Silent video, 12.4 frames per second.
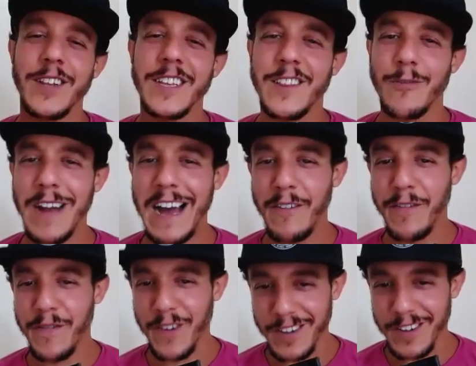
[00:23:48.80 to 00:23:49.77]
it the Ralph
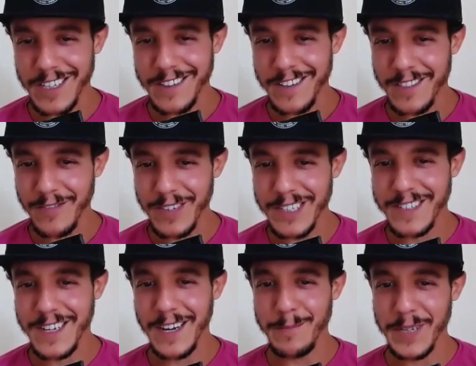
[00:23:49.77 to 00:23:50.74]
Furley, the Three's
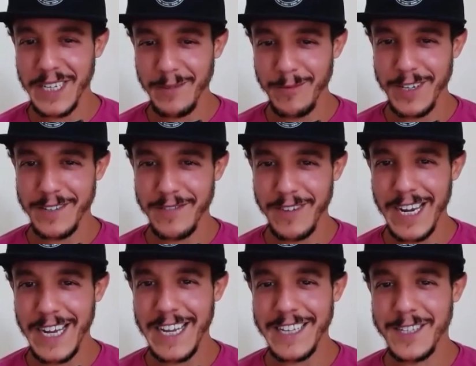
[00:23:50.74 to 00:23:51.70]
Company one,
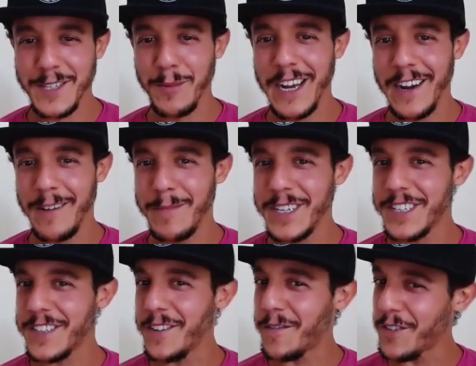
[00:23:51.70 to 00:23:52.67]
right? It's where
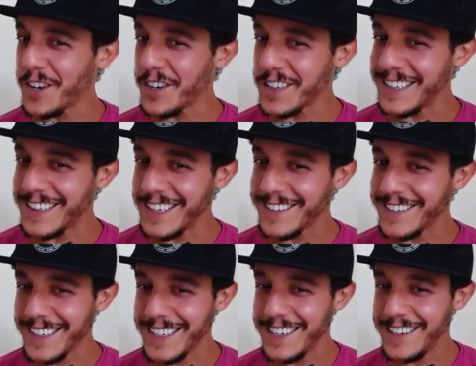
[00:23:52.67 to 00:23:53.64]
Mr. Furley thinks
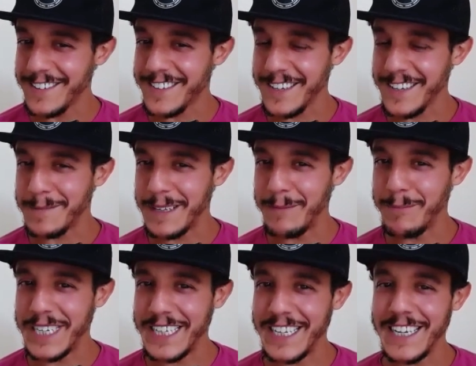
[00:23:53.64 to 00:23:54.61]
he hears something,
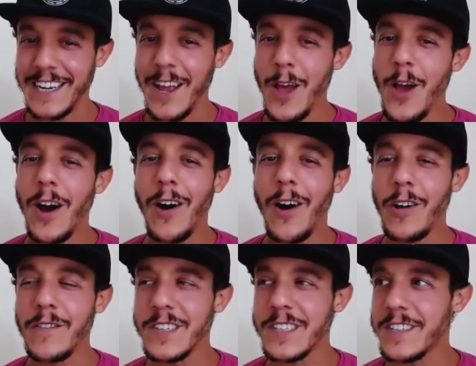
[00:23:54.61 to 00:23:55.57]
but
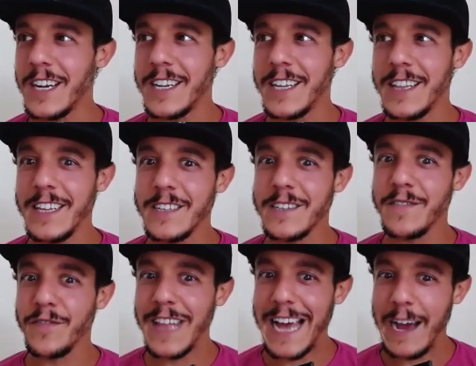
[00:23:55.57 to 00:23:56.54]
all of a sudden these
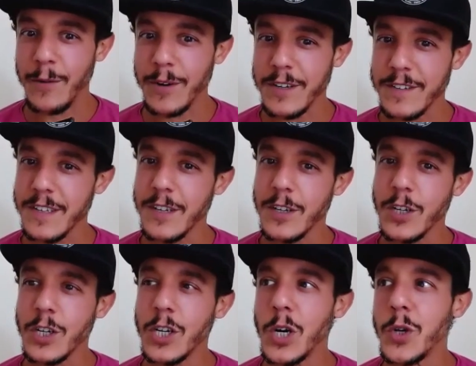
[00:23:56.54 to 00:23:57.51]
flowers
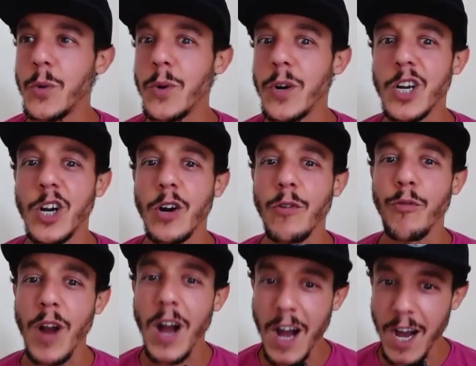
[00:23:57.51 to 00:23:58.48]
go to a
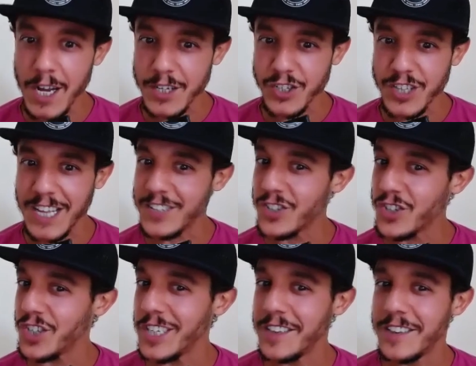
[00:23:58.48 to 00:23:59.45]
garage that
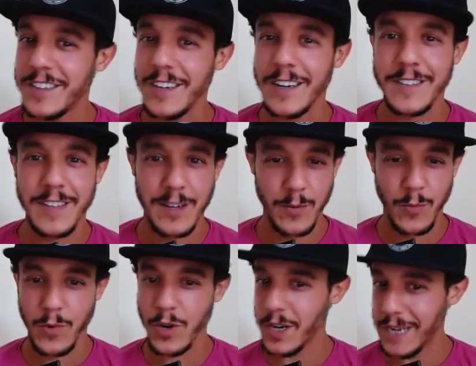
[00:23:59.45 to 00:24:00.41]
she doesn't
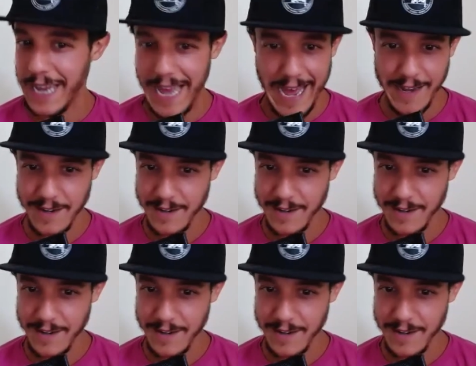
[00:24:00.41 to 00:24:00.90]
work at.